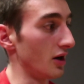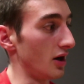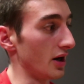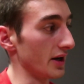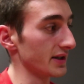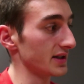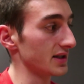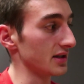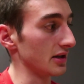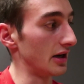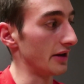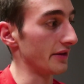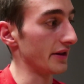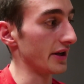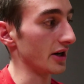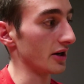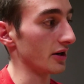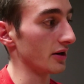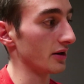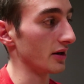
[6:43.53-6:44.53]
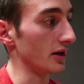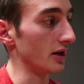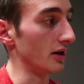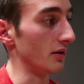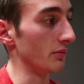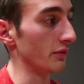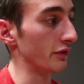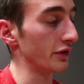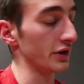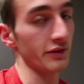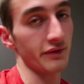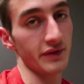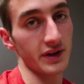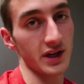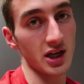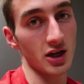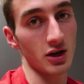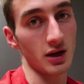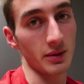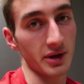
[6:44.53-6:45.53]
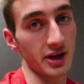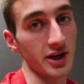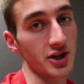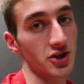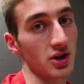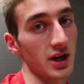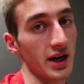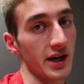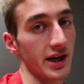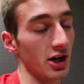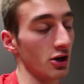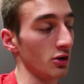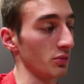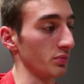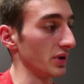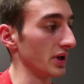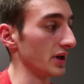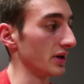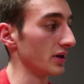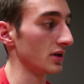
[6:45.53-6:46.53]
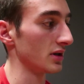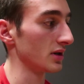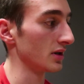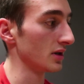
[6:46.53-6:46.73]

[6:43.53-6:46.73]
honestly on there. For the video, I'm gonna try it out, but